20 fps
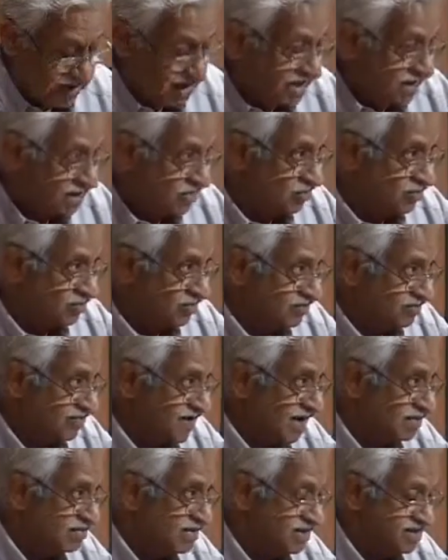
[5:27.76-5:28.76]
Tamil Nadu,
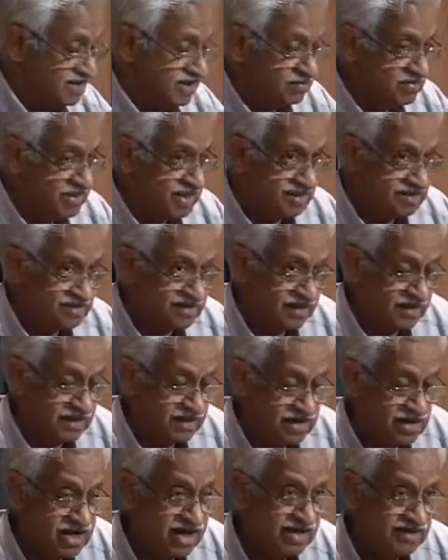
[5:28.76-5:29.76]
former Chief Minister
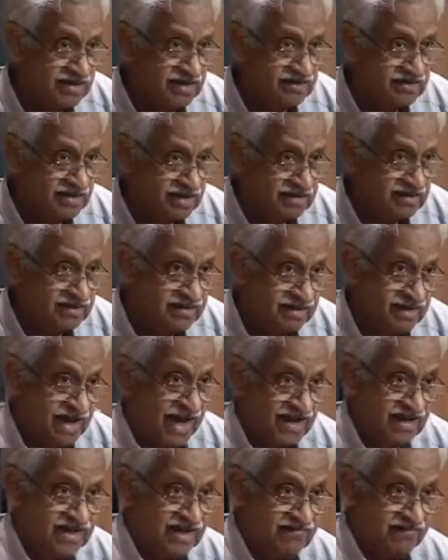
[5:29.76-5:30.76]
Karunanidhi says that
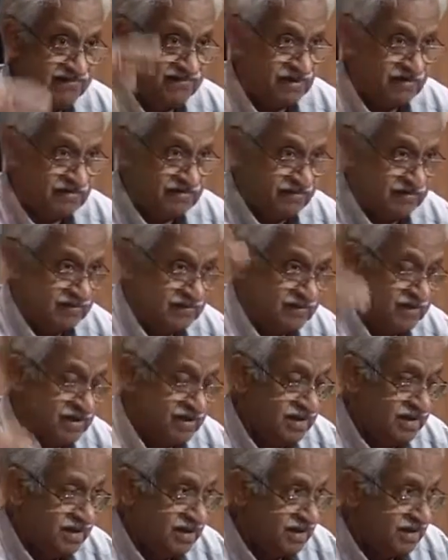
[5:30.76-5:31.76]
I come from
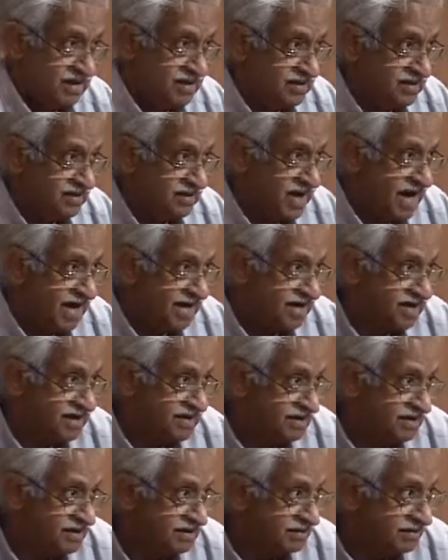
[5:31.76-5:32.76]
the
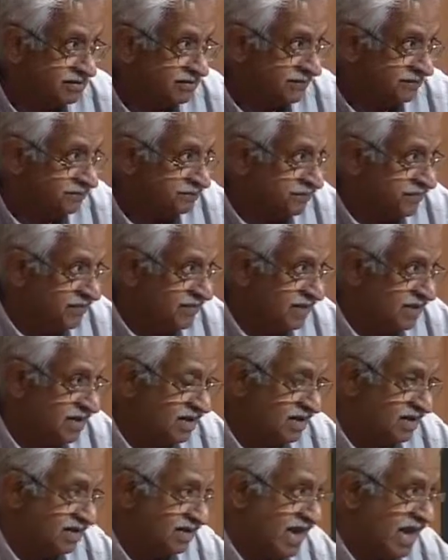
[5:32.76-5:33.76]
Aryan
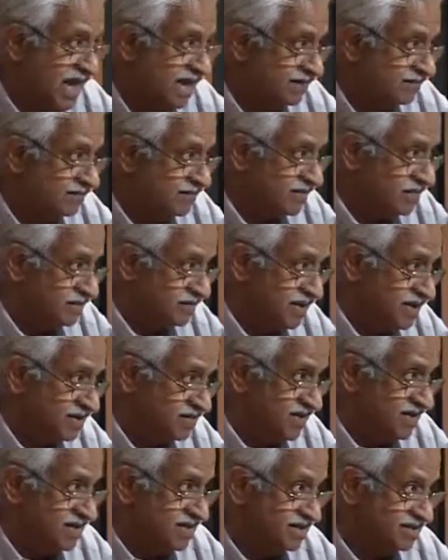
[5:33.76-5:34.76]
clan, the
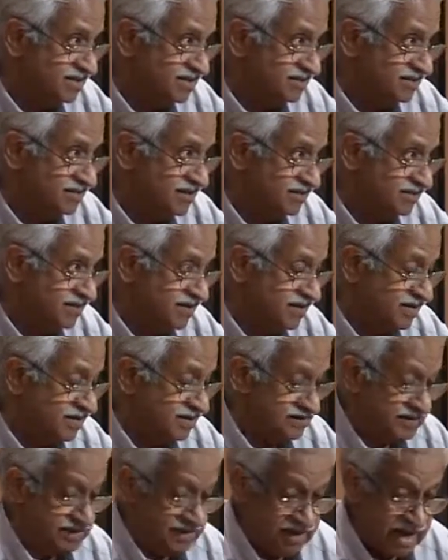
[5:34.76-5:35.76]
invaders of
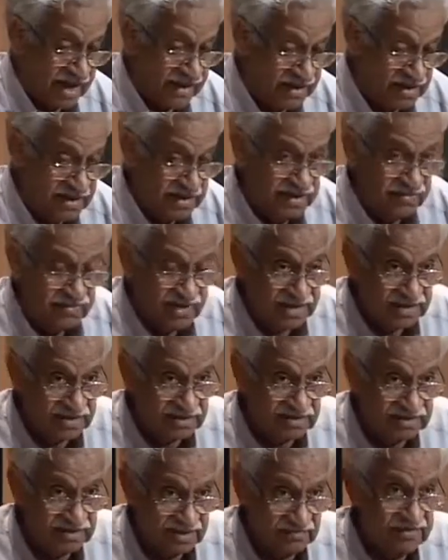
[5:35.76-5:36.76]
the Aryan
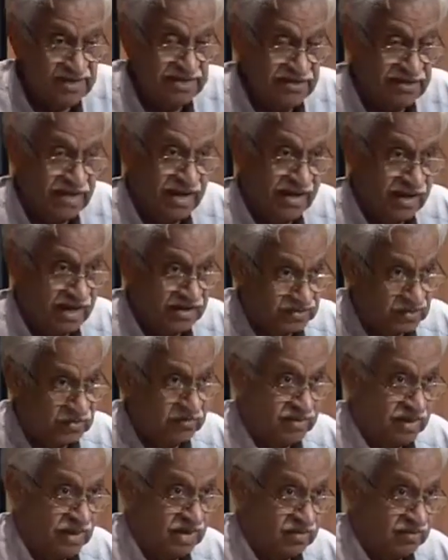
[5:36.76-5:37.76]
invaders, that means I
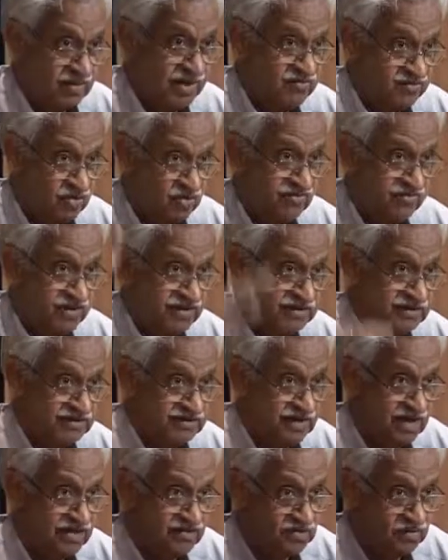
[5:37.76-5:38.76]
also belong, my
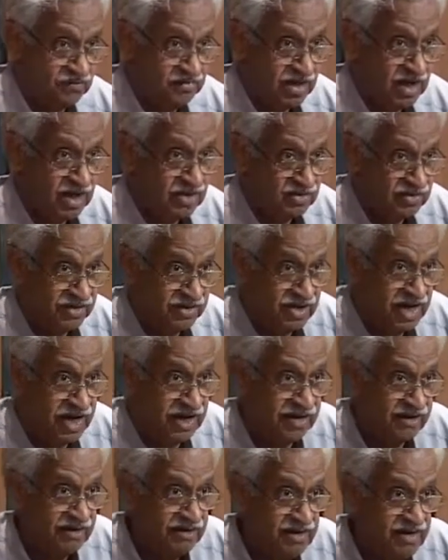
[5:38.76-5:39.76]
forefathers also belong to
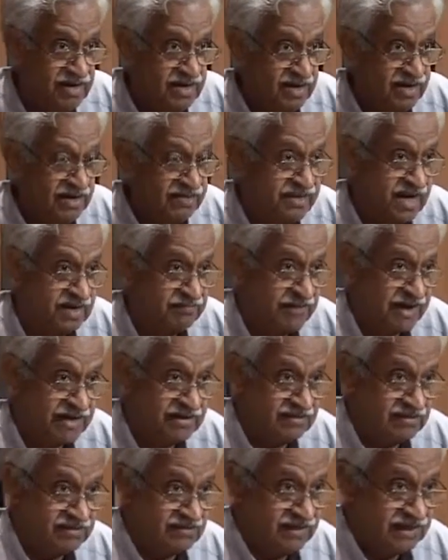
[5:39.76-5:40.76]
Iran and in that
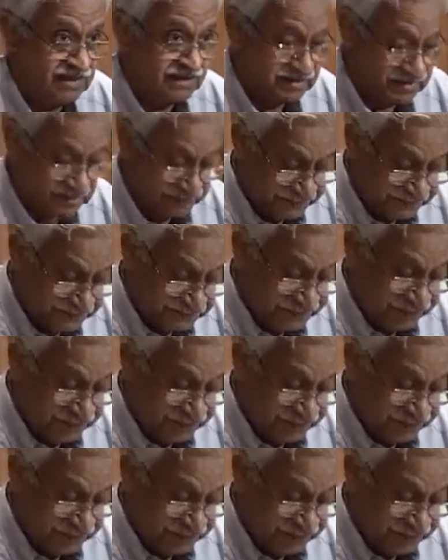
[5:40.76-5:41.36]
part of the world.